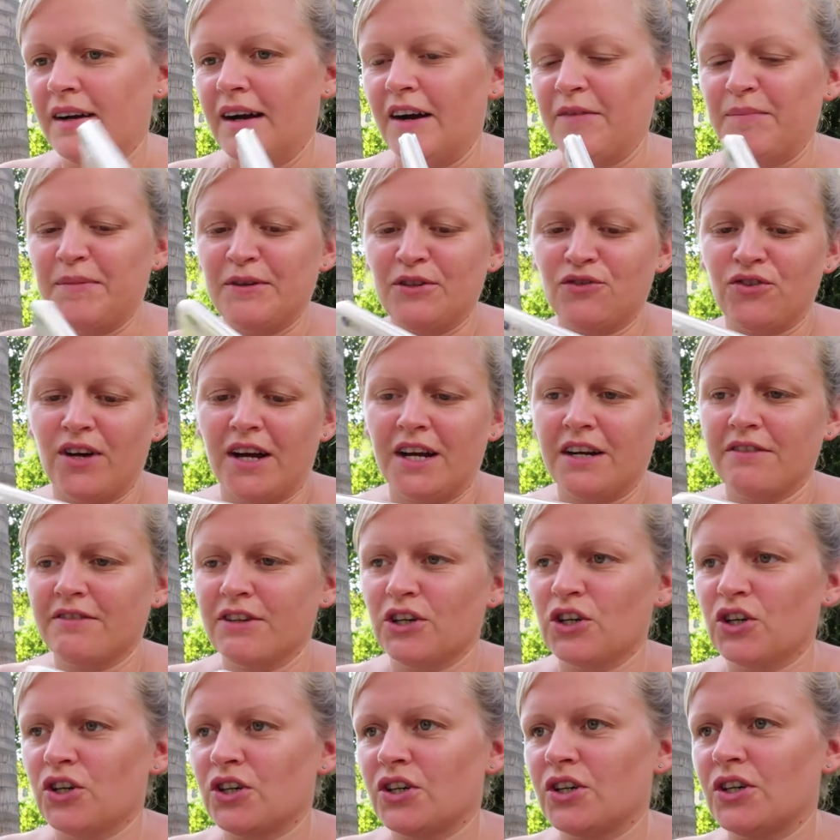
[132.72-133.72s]
I've been trying to
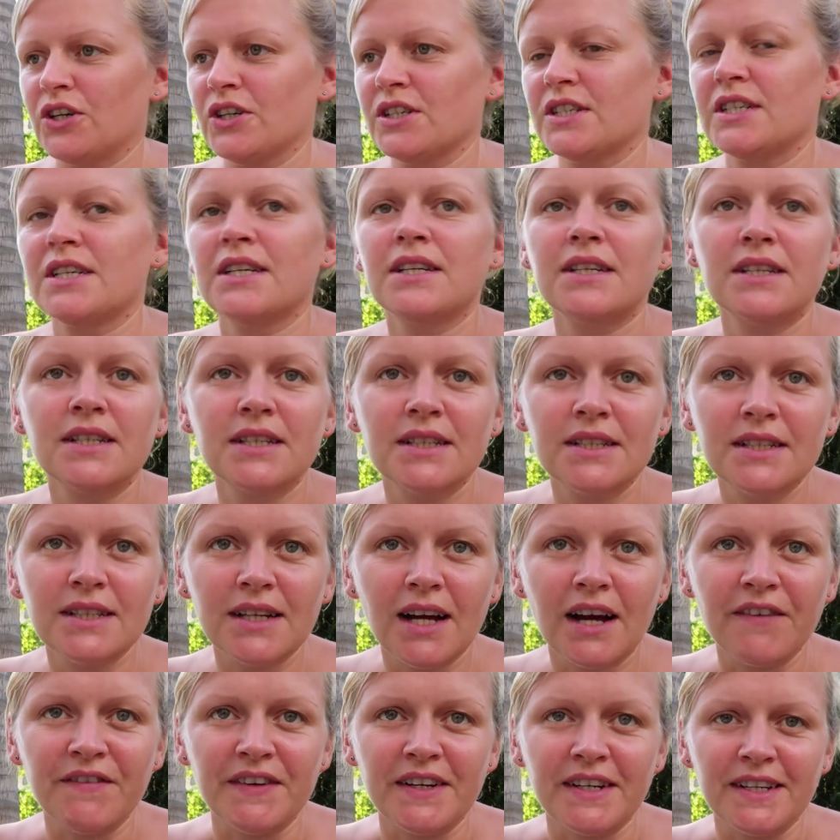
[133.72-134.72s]
record
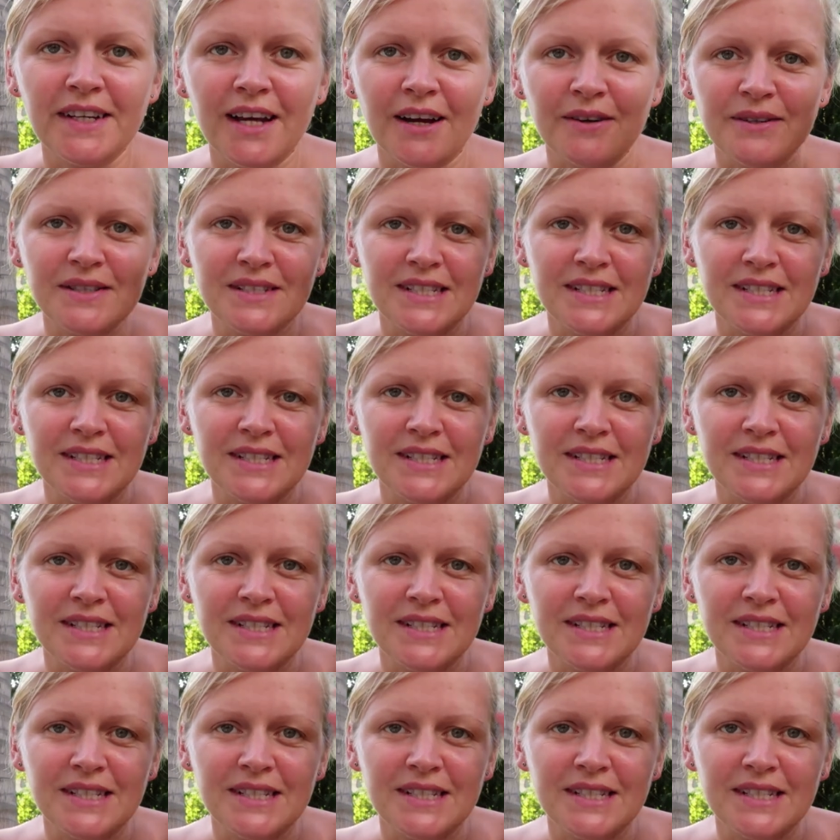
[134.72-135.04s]
a video.